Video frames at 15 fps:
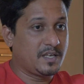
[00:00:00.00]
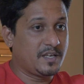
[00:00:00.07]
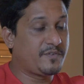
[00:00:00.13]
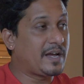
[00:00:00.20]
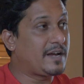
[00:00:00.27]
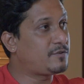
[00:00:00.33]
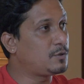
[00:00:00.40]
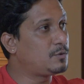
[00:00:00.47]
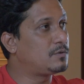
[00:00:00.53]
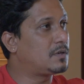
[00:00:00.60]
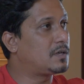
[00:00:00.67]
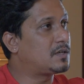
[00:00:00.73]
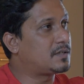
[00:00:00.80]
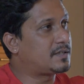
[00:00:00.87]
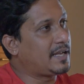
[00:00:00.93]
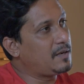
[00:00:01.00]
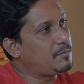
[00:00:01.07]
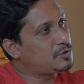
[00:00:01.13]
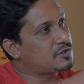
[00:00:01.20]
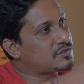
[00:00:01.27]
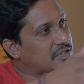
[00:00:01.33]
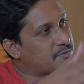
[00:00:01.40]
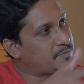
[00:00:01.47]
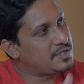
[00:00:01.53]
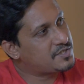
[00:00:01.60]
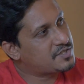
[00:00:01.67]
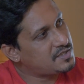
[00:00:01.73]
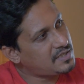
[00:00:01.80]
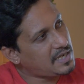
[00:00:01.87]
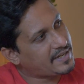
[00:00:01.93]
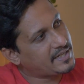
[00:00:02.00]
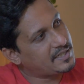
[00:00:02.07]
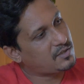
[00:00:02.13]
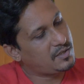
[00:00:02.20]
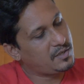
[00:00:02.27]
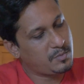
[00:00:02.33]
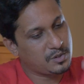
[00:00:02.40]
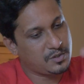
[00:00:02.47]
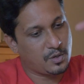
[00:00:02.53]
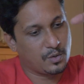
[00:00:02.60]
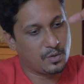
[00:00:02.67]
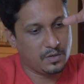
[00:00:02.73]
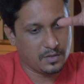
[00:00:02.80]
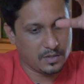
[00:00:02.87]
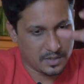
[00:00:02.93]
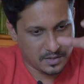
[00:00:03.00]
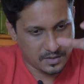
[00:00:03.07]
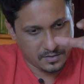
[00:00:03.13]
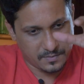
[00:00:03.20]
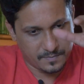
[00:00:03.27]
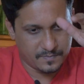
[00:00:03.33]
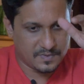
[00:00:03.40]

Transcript: If I have to tell about the suspension, I can tell you about the whole